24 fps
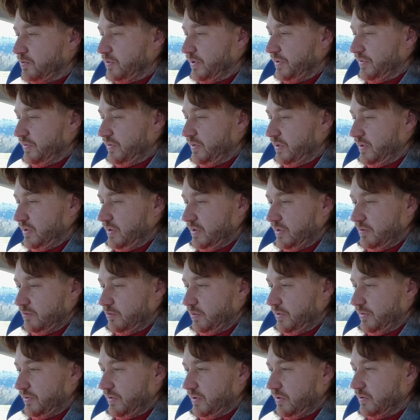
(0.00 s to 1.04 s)
with the
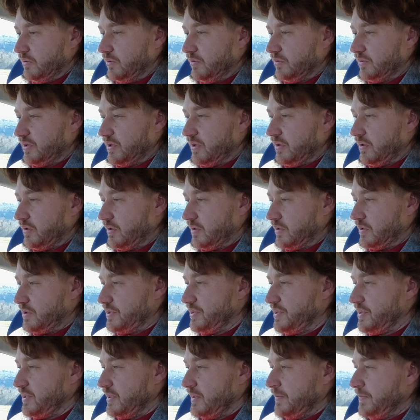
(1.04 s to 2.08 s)
old
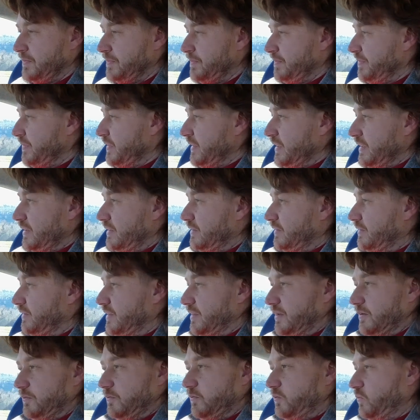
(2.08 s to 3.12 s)
cars
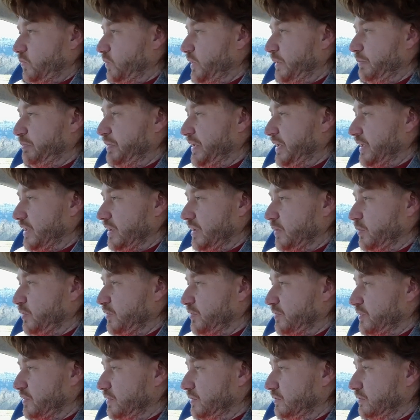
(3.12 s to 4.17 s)
that we pick up
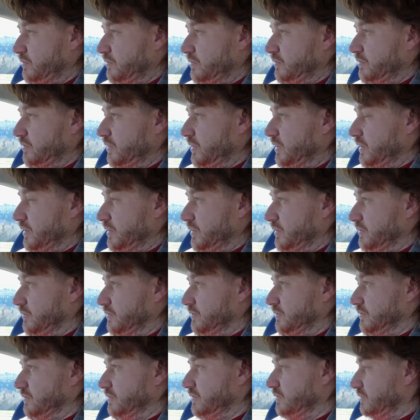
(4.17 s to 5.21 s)
from
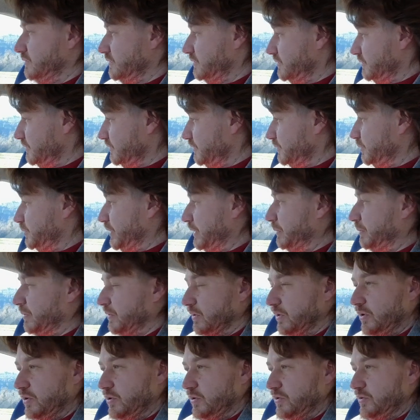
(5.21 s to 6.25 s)

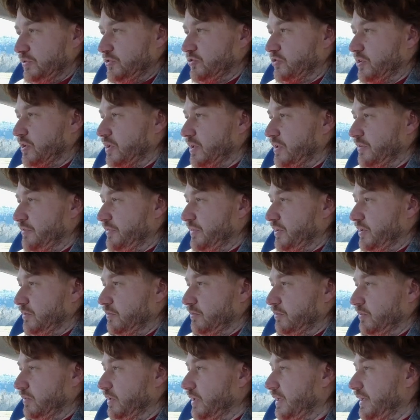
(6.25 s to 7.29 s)
people who drive
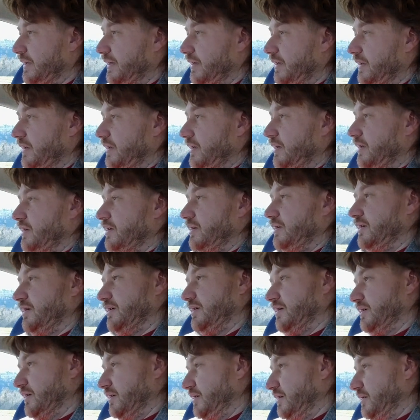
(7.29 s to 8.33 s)
them
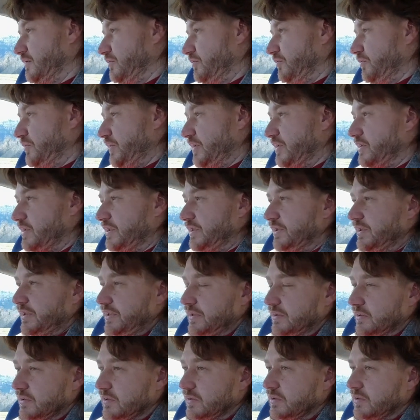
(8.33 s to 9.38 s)
very
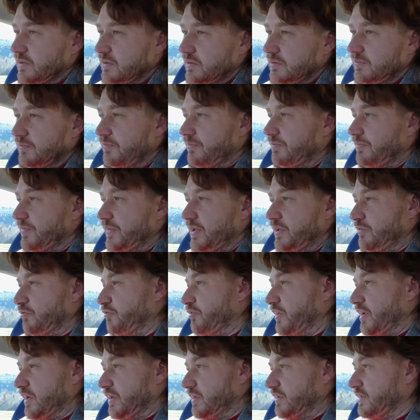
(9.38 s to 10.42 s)
little. In
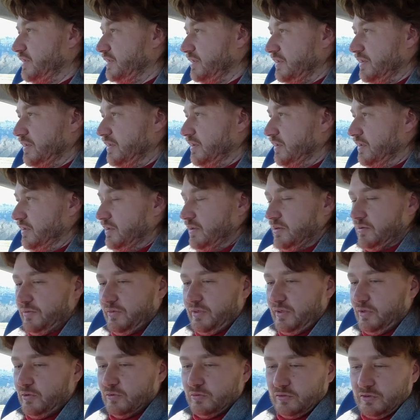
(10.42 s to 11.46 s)
fact,
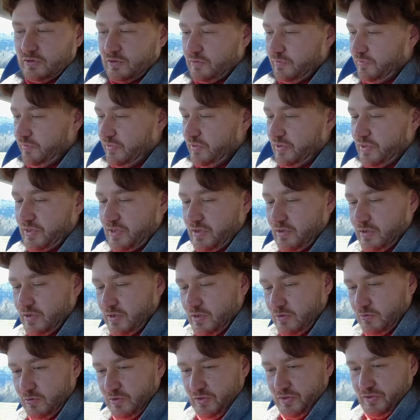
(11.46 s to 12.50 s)
the owner of this
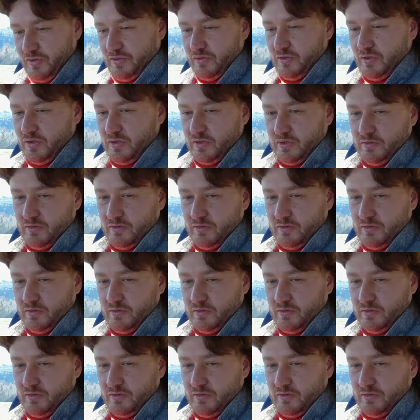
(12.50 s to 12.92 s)
car was